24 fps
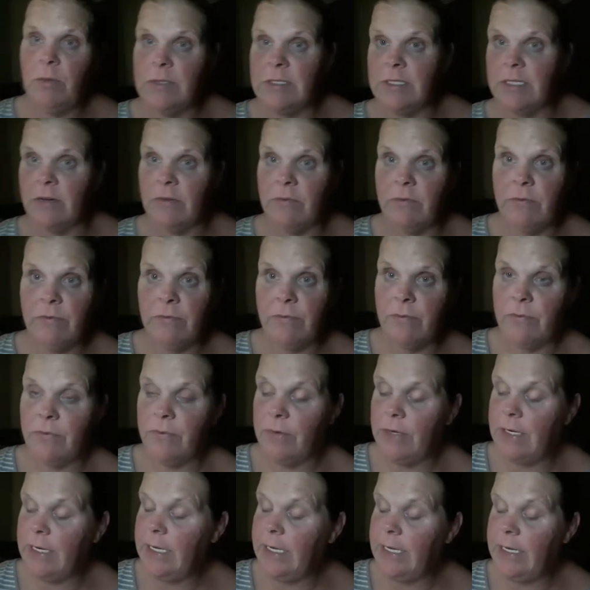was it a
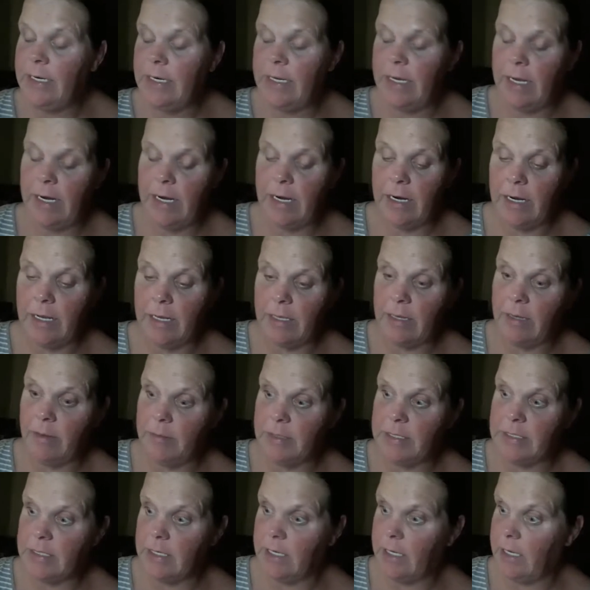freaking day today, let
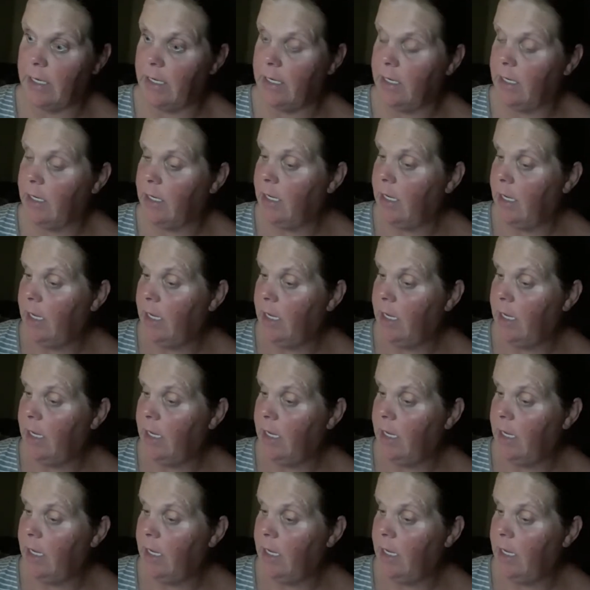me tell you.